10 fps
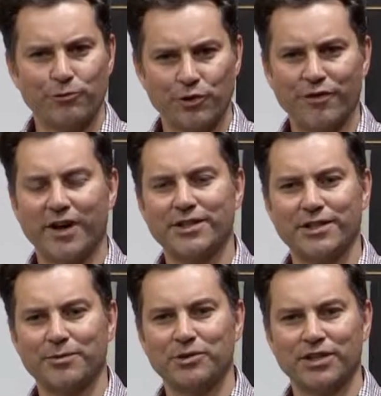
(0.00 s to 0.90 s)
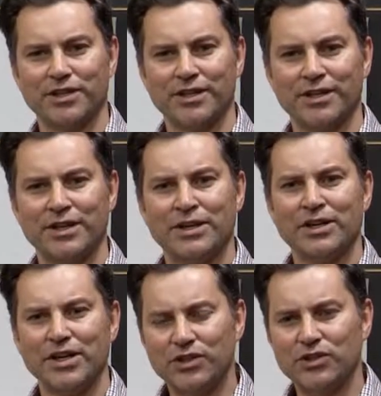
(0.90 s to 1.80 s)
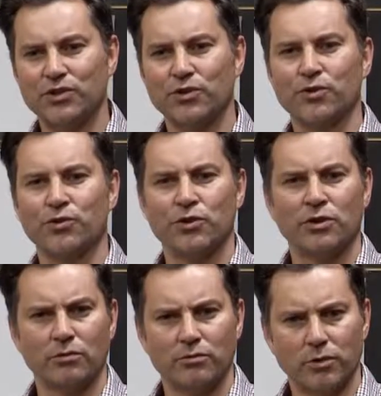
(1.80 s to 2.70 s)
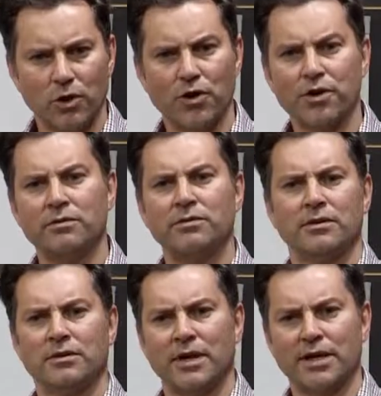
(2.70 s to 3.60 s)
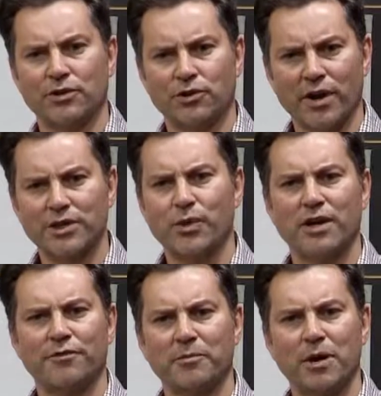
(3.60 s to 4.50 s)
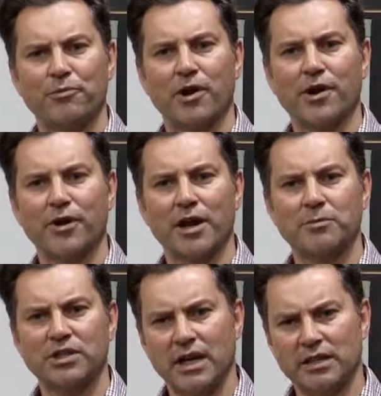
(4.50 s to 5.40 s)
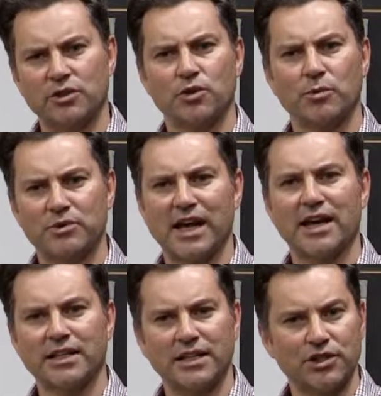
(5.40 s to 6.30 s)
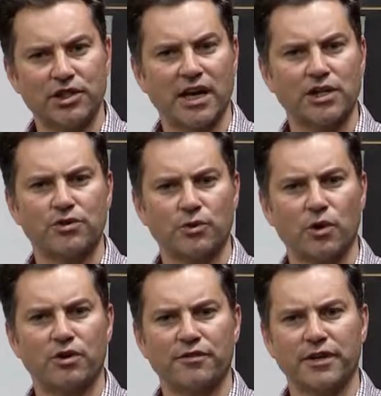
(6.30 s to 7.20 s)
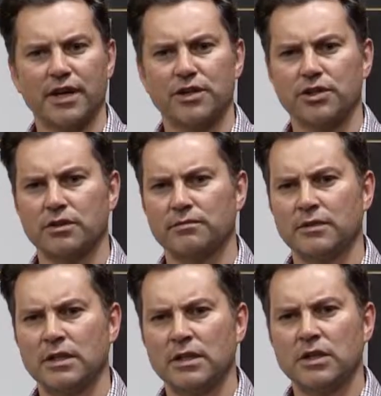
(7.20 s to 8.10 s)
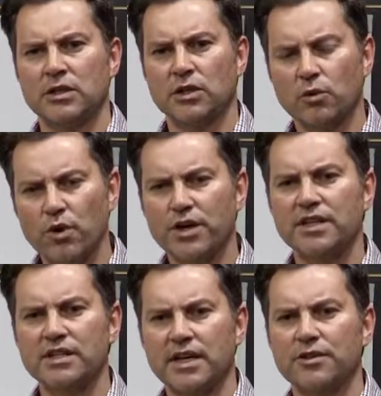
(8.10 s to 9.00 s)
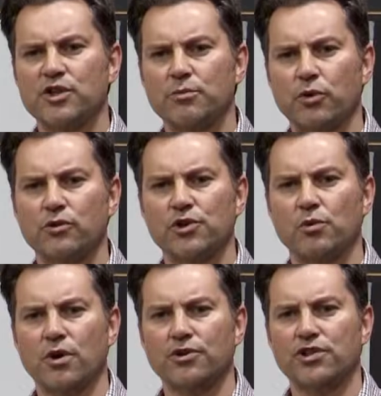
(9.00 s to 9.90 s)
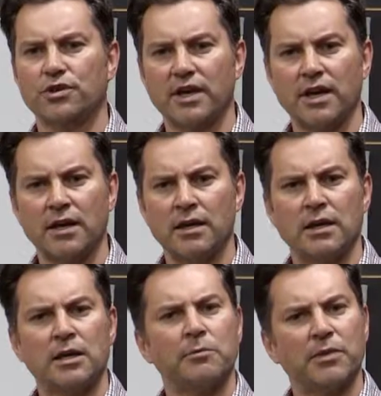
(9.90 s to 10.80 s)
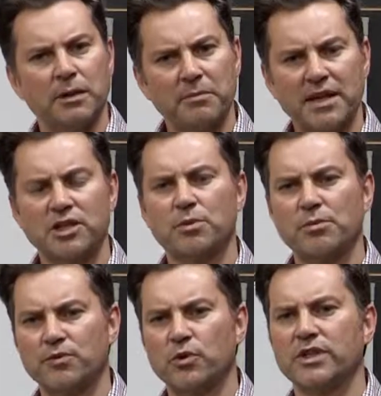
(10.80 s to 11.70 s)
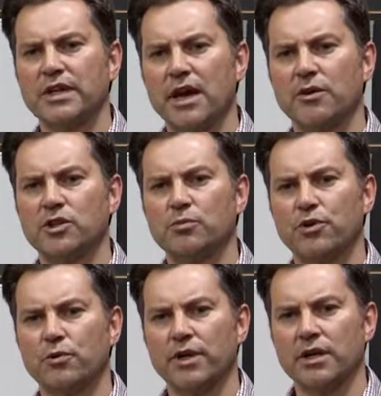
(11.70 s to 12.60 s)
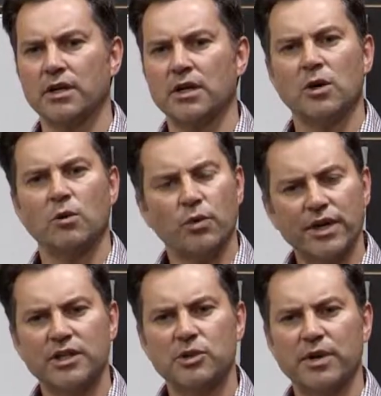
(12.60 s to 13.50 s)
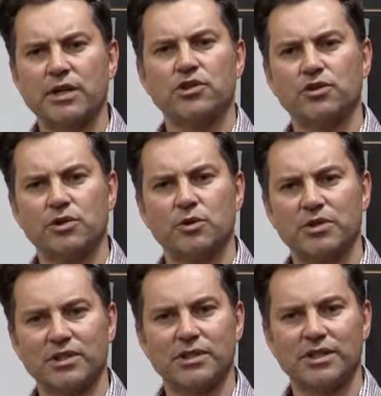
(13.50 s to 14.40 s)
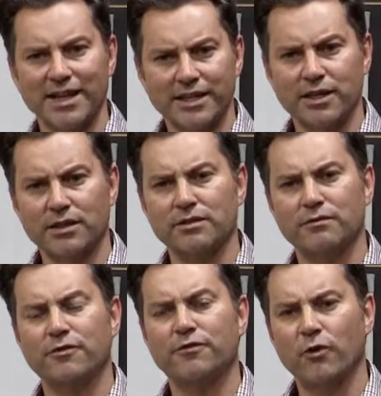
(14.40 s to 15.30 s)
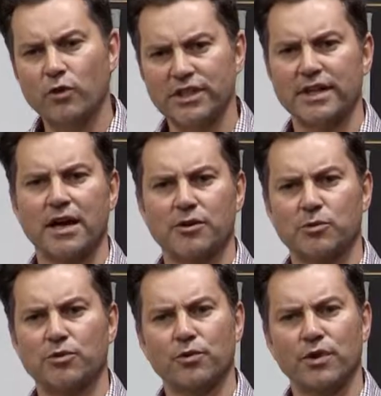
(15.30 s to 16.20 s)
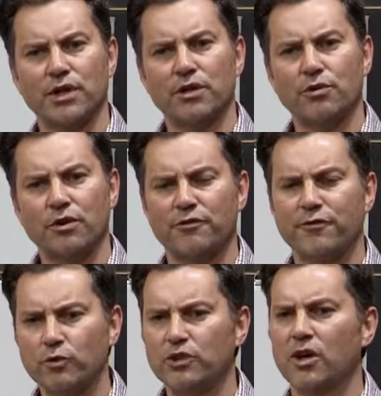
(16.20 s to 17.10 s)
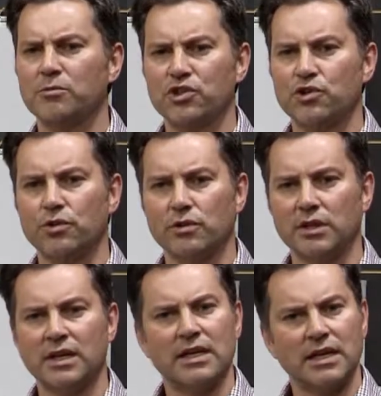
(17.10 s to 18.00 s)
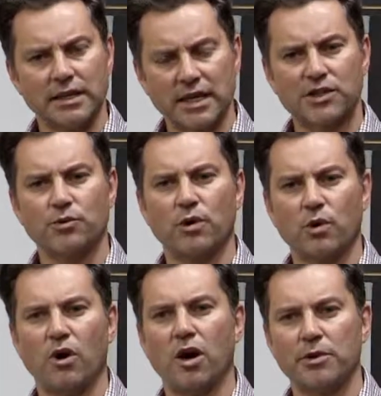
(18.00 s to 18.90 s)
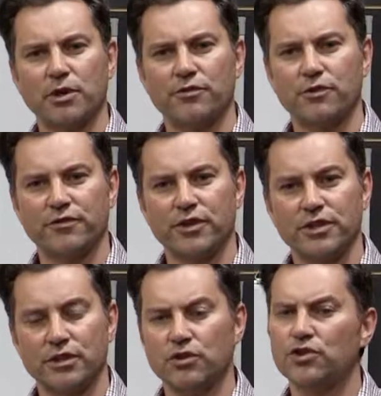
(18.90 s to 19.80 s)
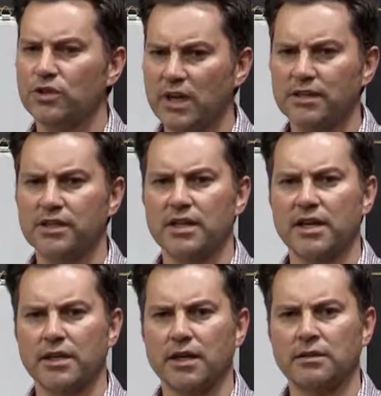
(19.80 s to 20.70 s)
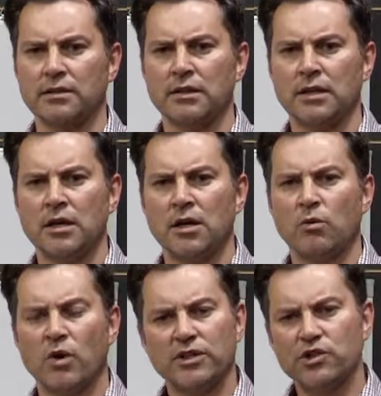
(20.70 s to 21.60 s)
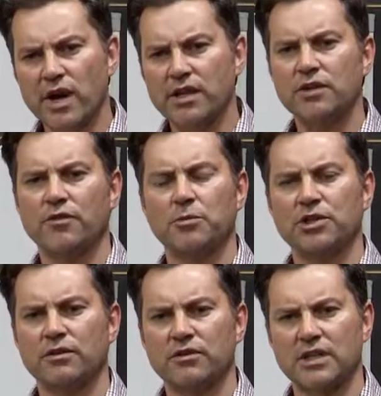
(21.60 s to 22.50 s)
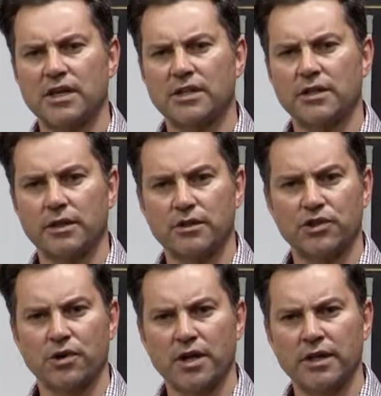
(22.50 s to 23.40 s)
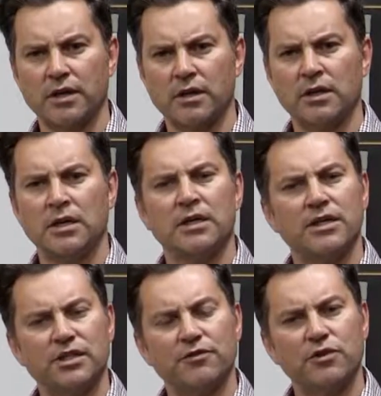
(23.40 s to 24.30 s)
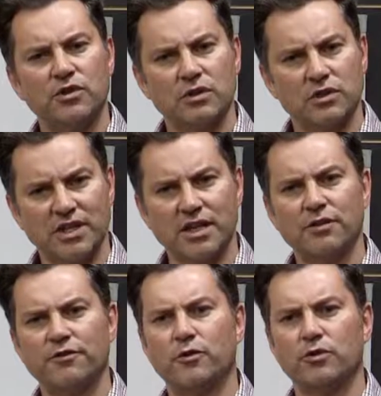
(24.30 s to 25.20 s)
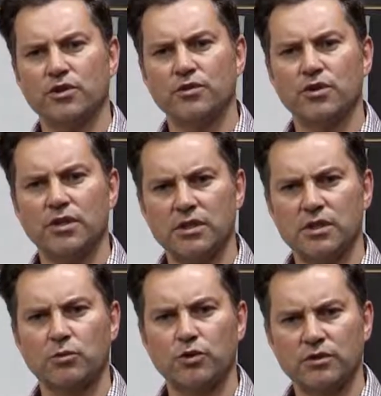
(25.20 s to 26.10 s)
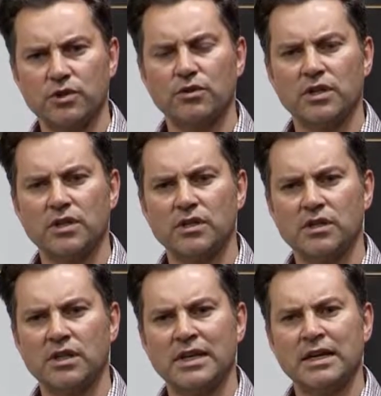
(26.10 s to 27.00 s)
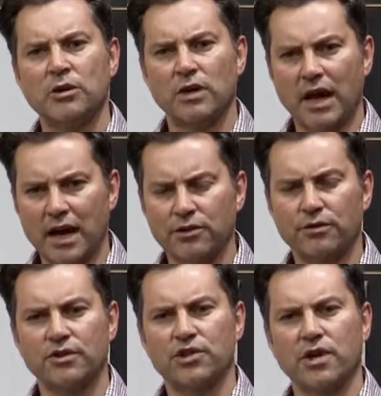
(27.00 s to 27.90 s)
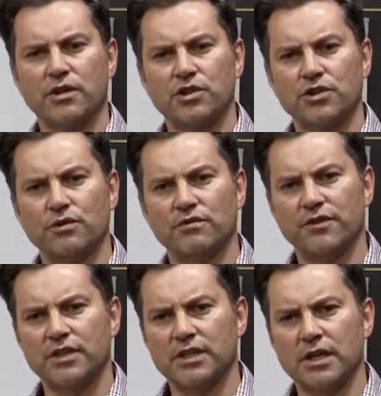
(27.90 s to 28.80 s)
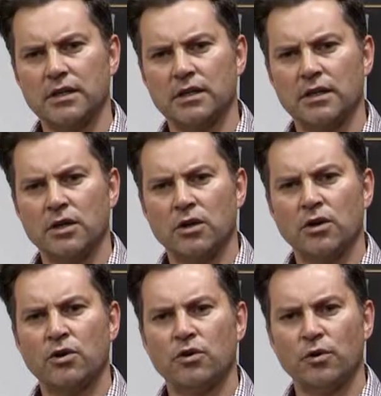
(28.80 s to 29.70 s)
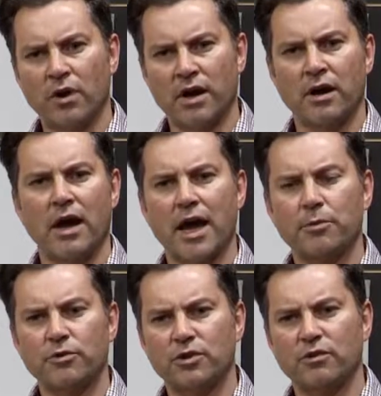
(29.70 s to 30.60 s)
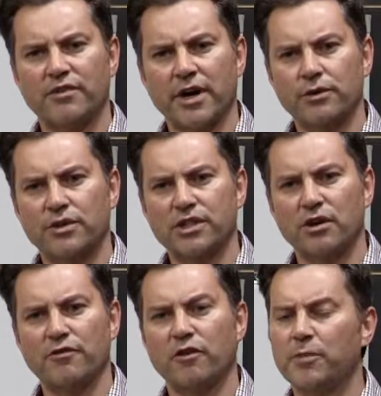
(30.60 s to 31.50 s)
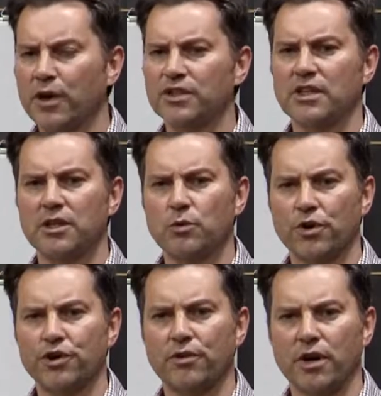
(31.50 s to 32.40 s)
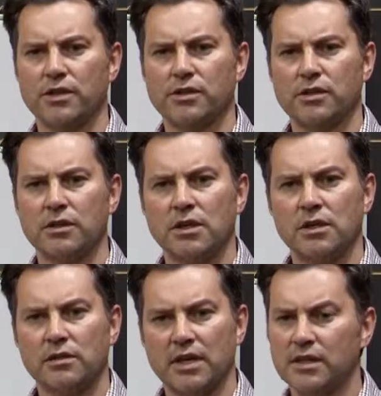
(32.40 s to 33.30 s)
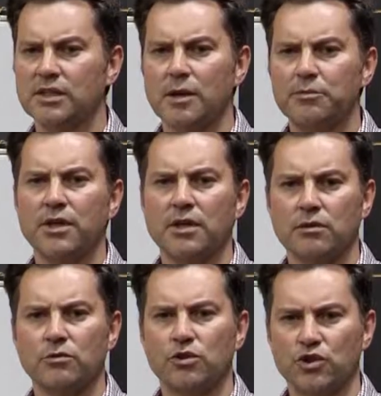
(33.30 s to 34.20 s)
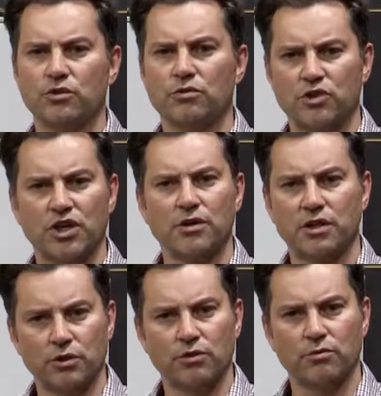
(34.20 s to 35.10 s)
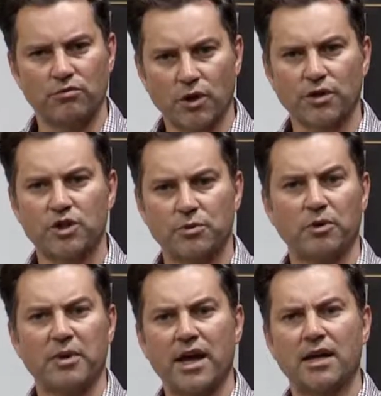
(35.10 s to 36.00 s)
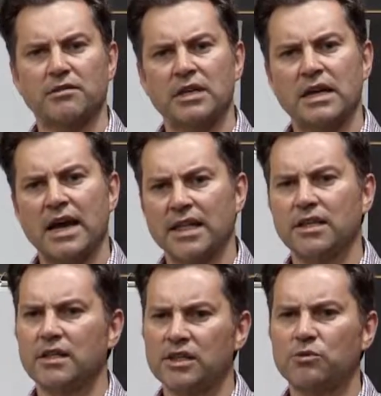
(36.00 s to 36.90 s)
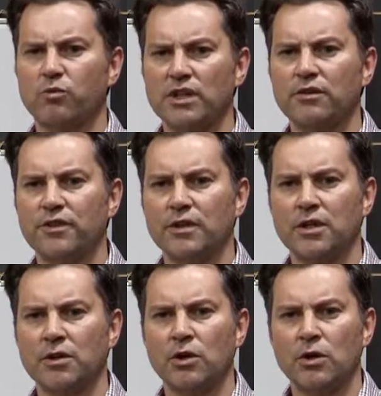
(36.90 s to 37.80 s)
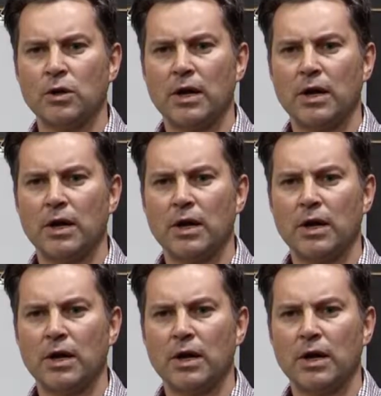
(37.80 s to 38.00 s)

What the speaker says: with ATMC is to learn and to graduate from our programs and to obtain an educational qualification. So the work is there to support you whilst you're there, but a maximum of 20 hours per week. We expect you to be studying for 40 hours per week. You are a full-time student, and that's a requirement of your visa. You should understand that. One attractive option of studying in Australia is if you study for 2 years, more than 2 years, under an Australian student visa, you are able to avail yourself of post-study work rights. That is something you should show that you're knowledgeable about, and it is one of the